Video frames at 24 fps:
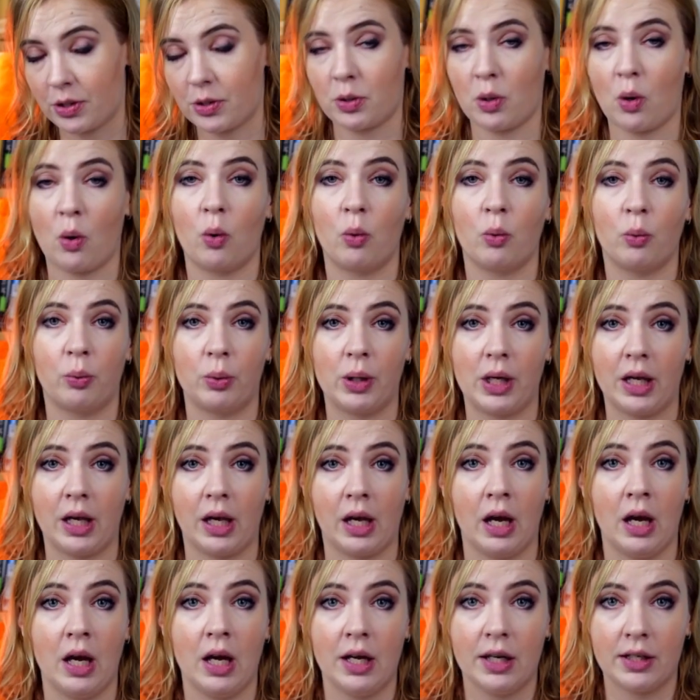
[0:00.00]
So
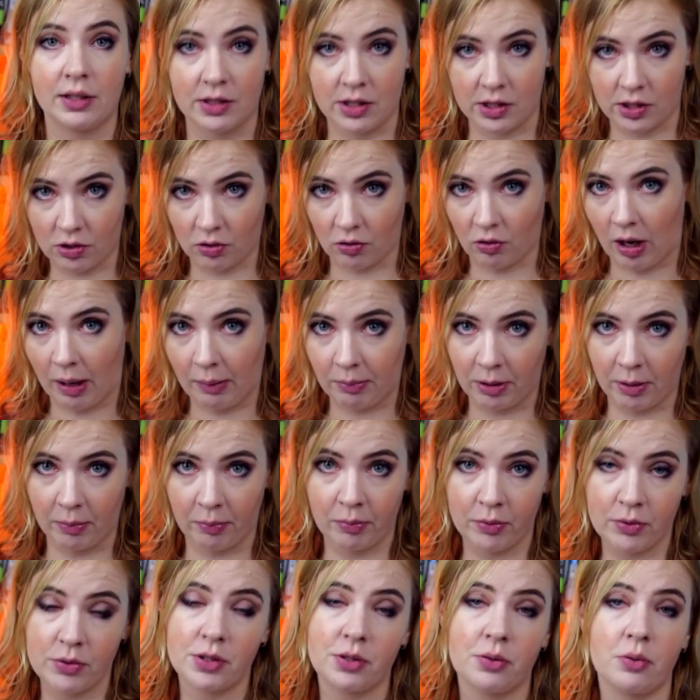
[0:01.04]
we describe the
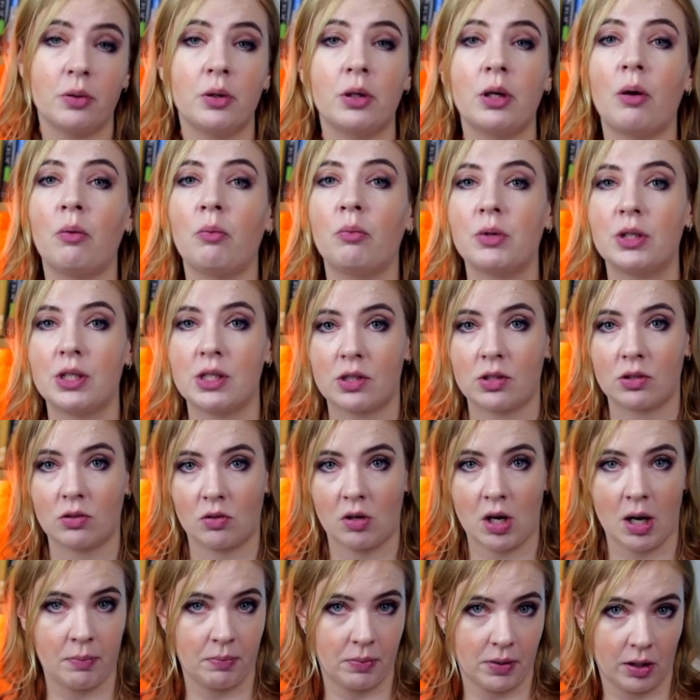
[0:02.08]
persona, we
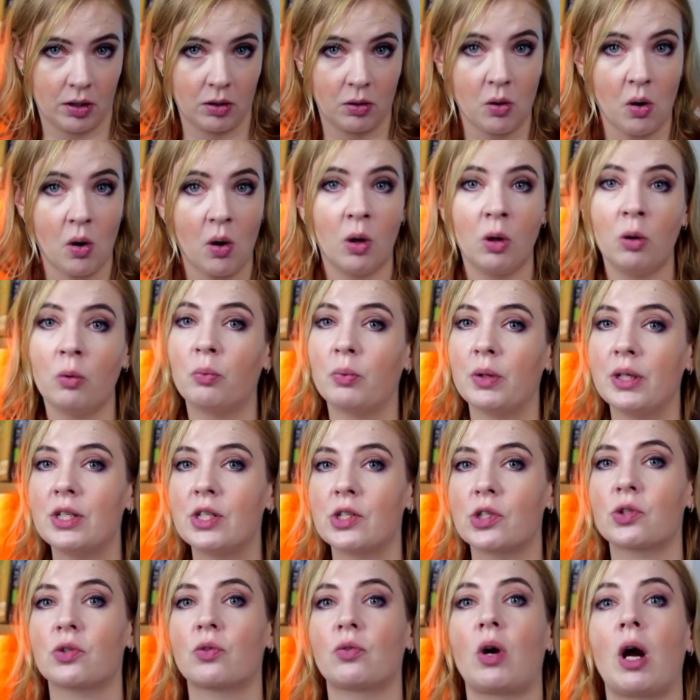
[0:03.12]
describe the goal, we
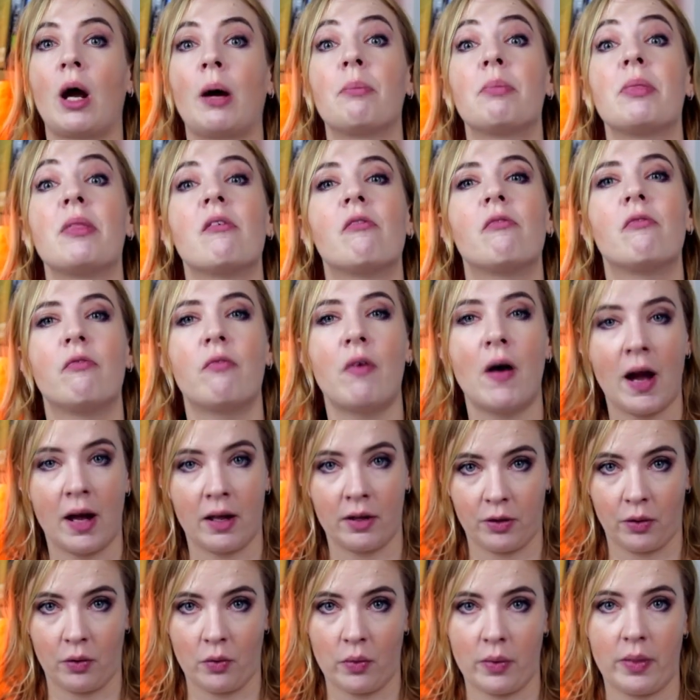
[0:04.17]
describe the
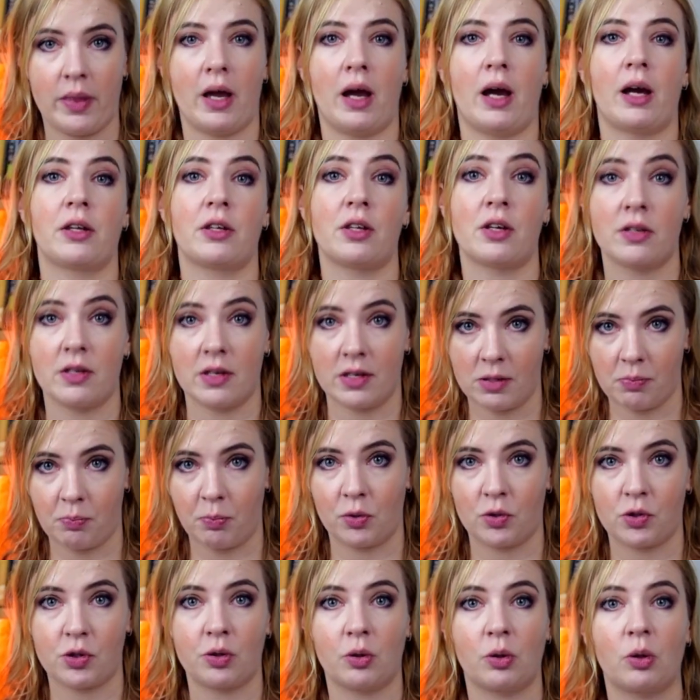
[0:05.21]
value that this
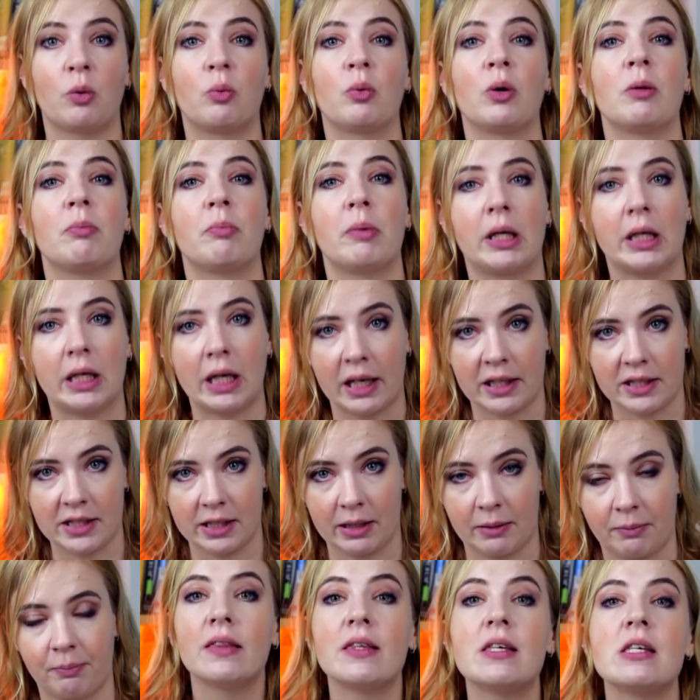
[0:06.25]
persona will be
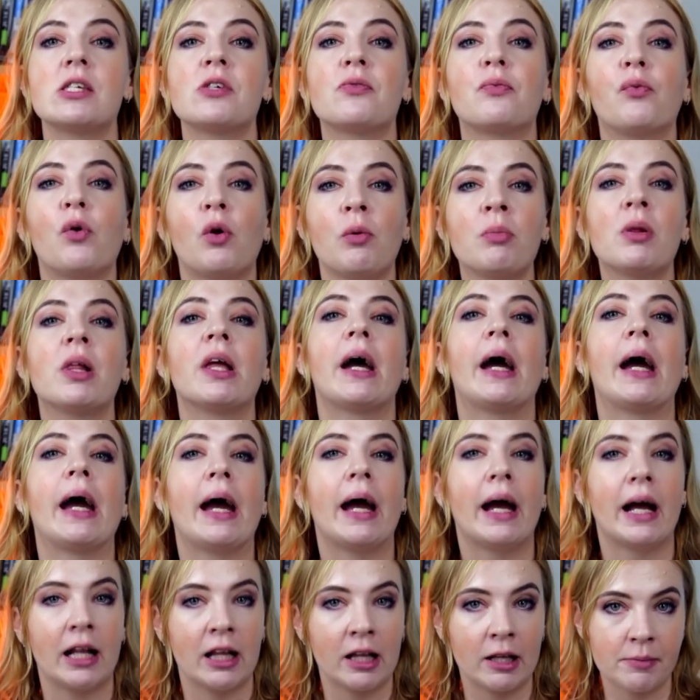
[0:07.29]
getting. This formula
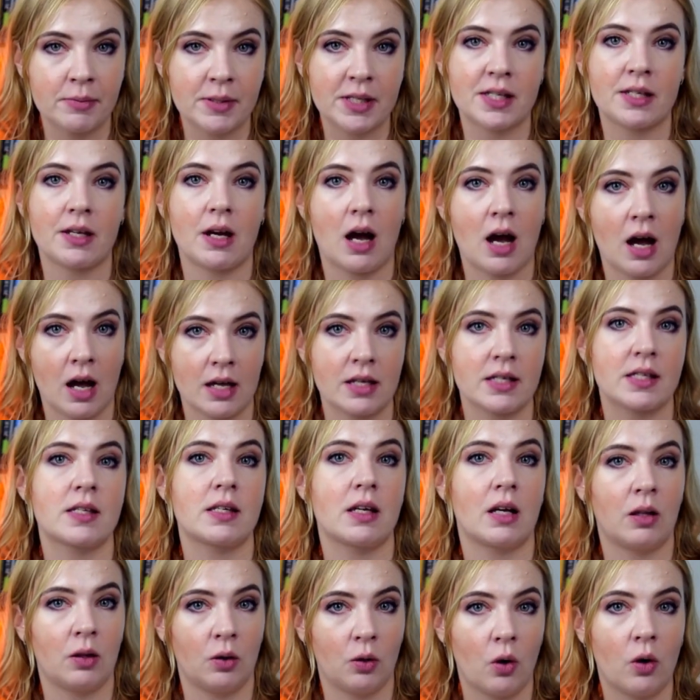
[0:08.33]
helps us
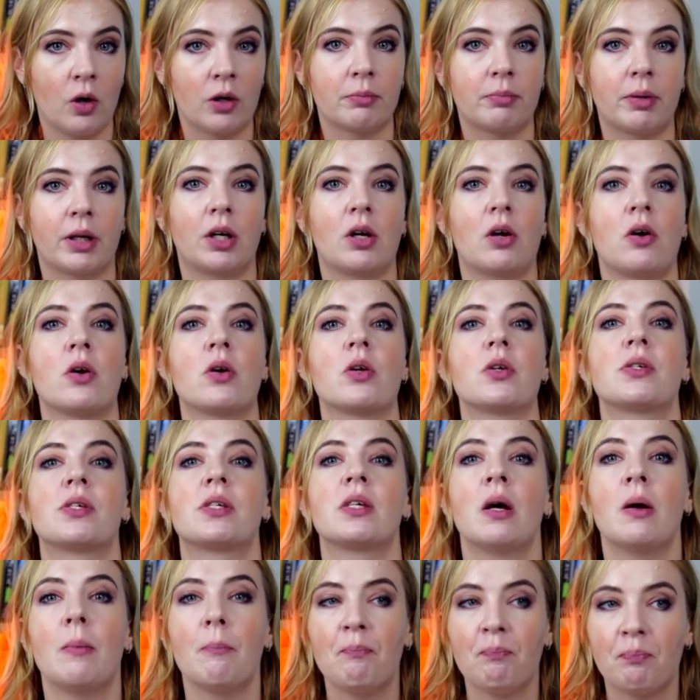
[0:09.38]
a lot because
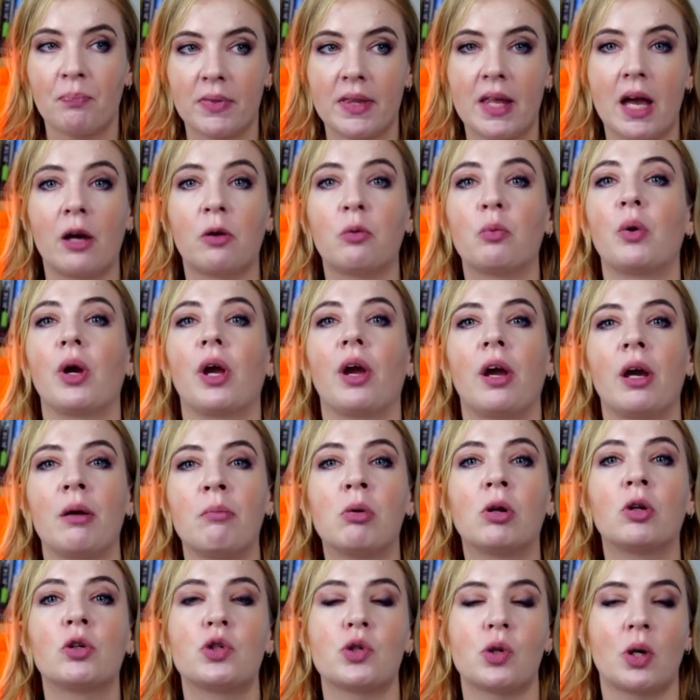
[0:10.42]
then we are
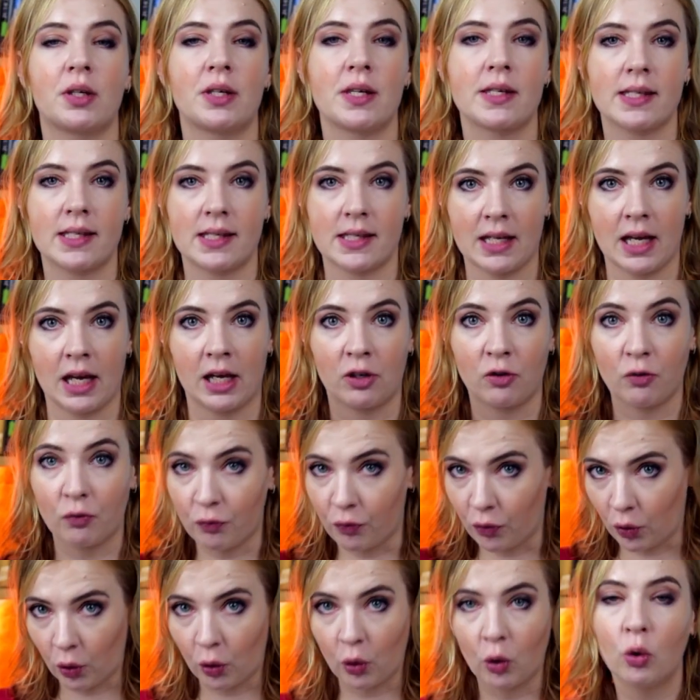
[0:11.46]
able to understand
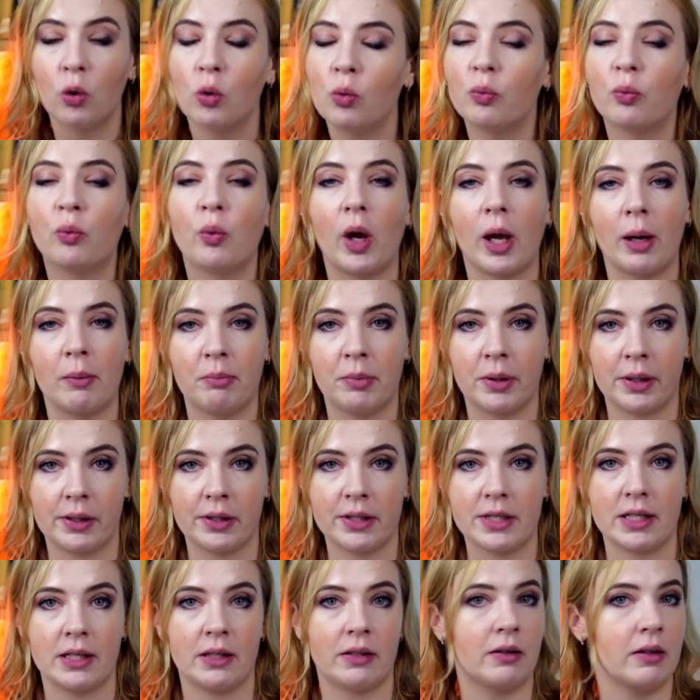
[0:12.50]
for whom we are
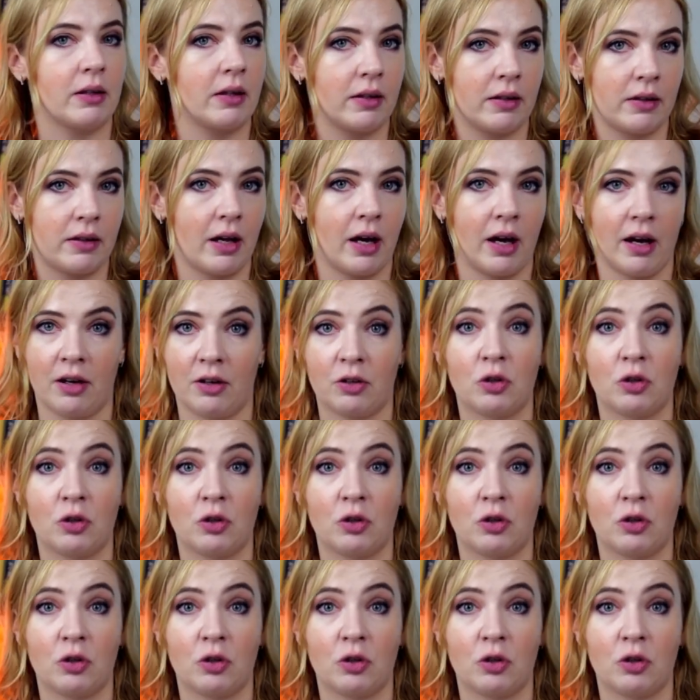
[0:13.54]
building the